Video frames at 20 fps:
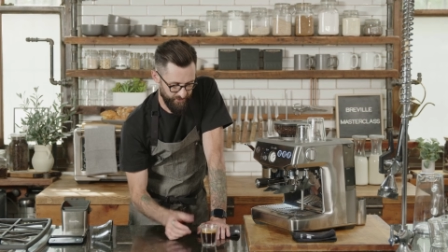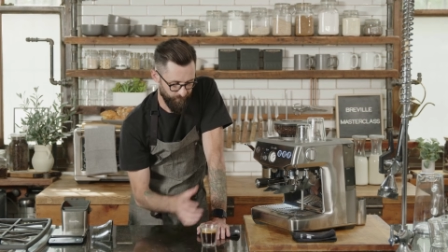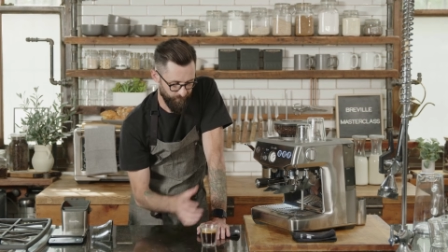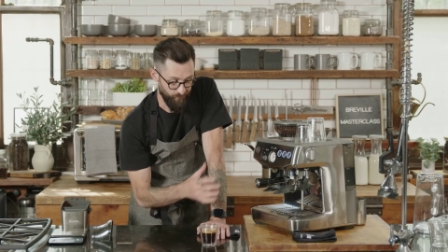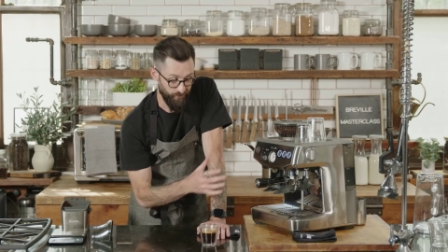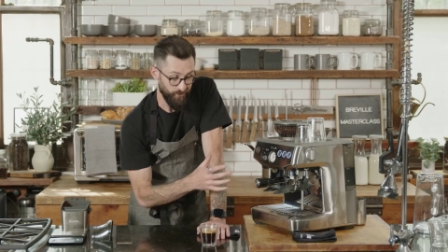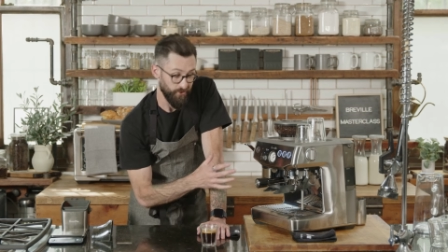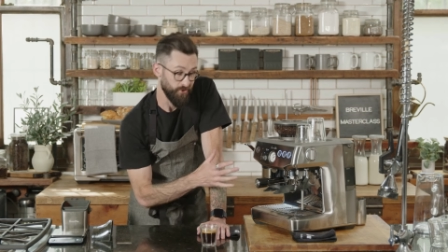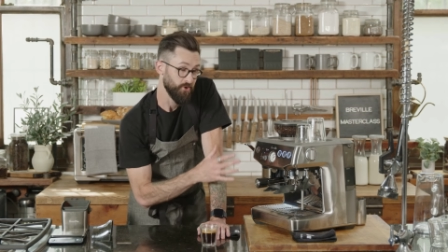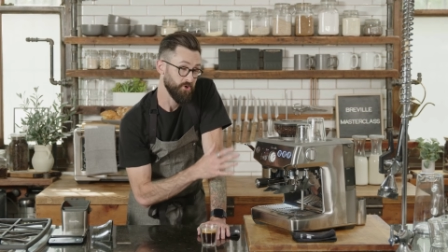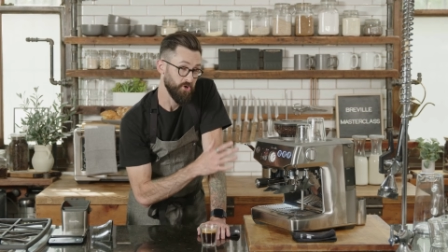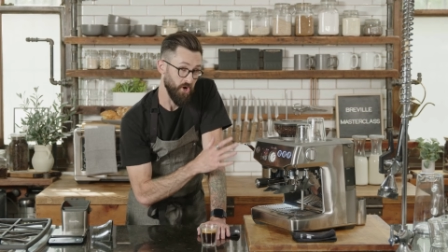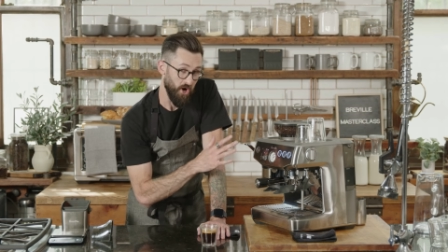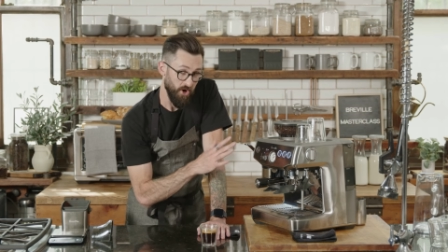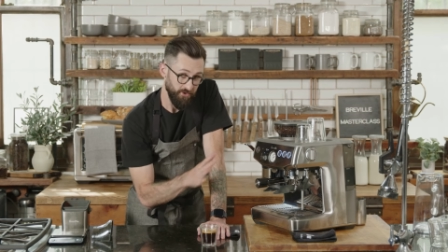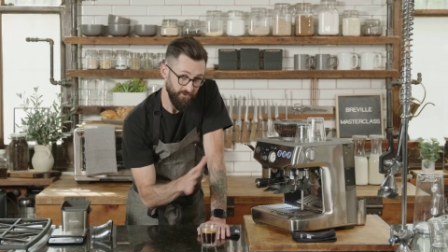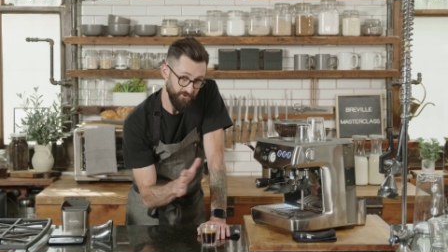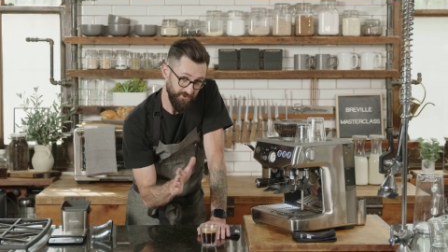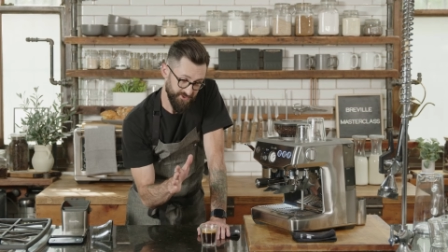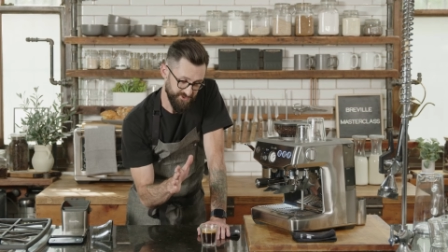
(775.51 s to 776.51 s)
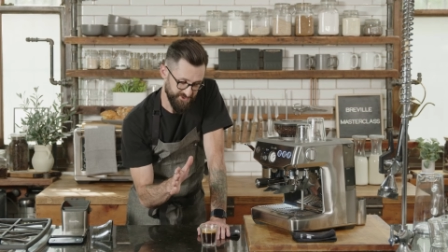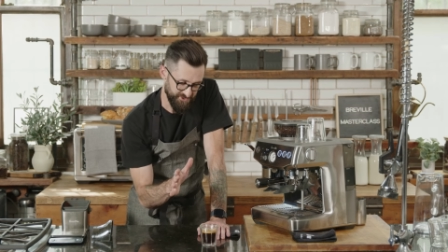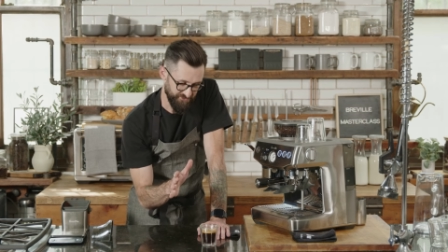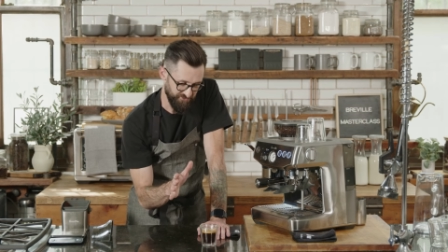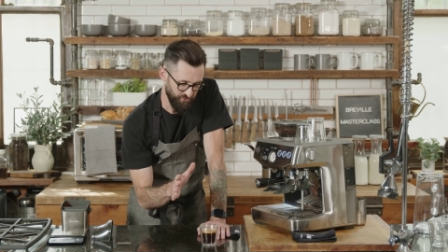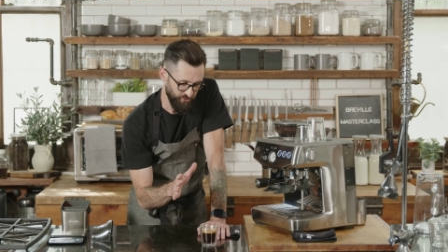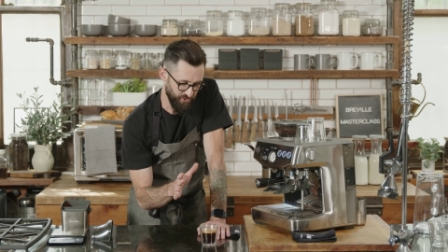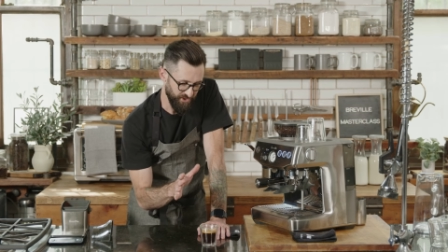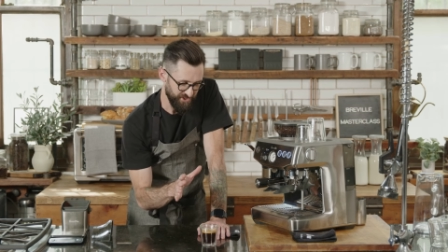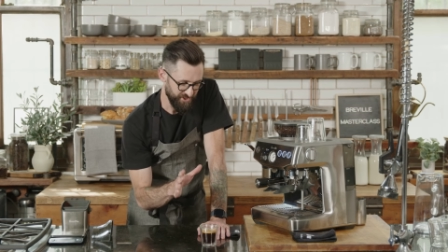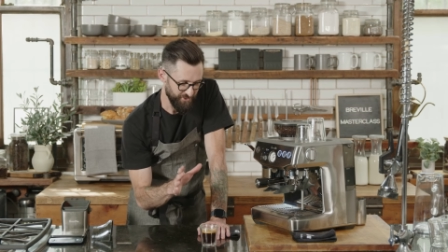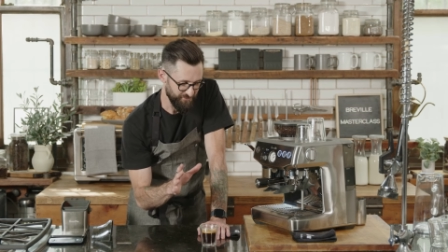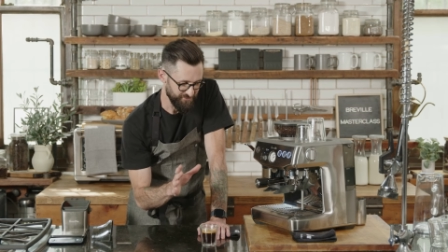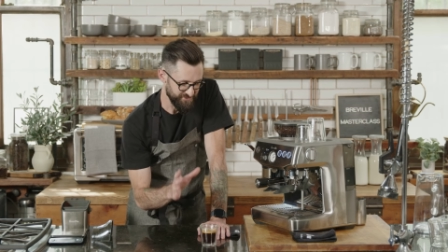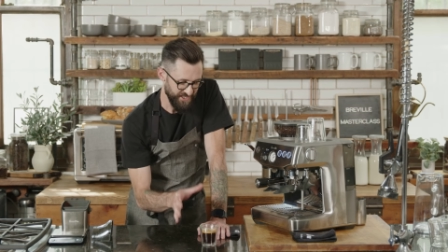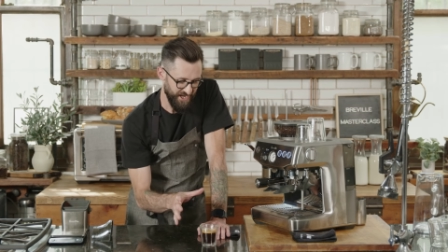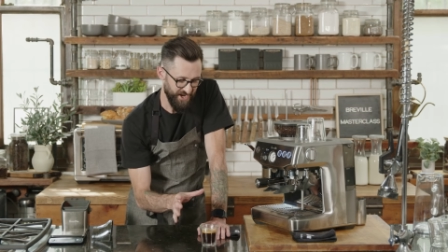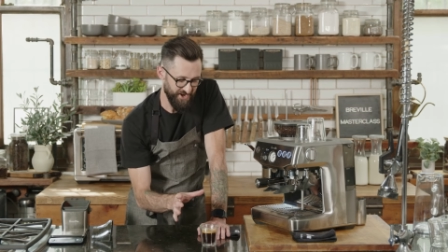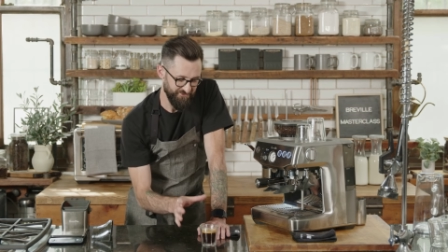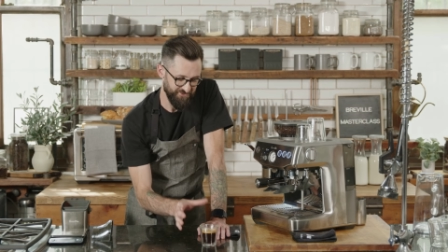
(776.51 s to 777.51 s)
regardless of what
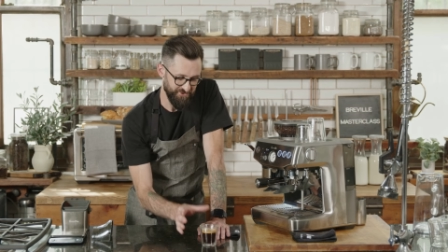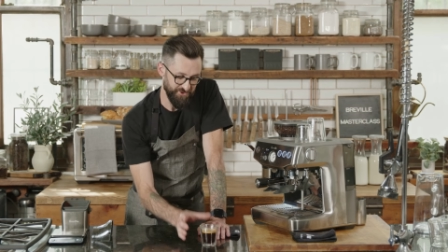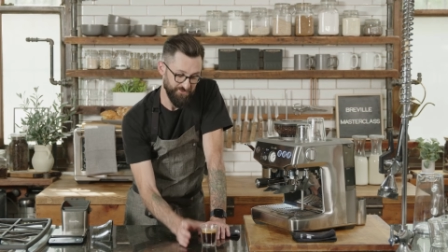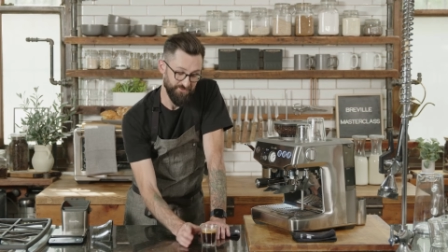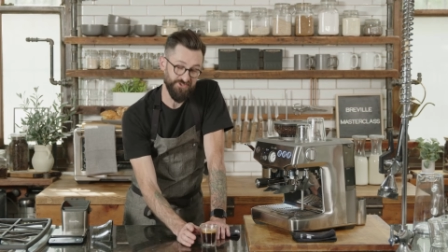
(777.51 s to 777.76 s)
comes out of your